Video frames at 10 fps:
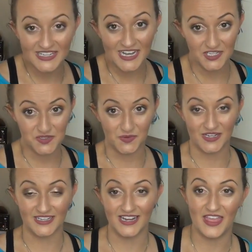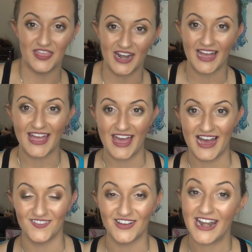next one that I
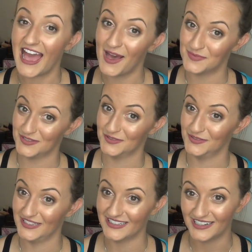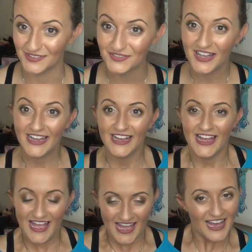have and absolutely love
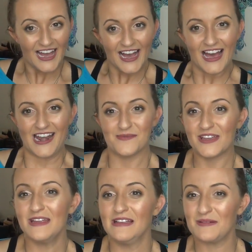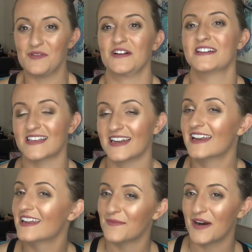and I'm getting like more
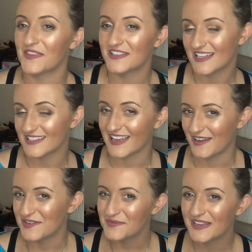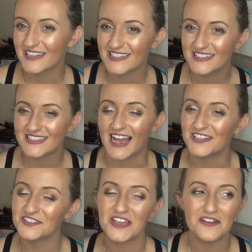excited about these as I go because
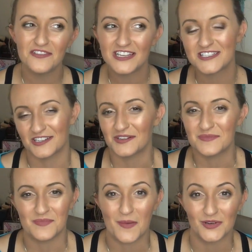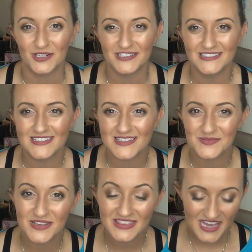I just have like certain memories
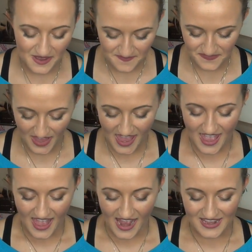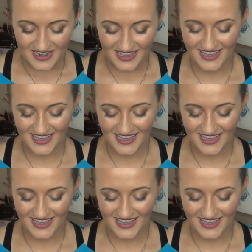with them and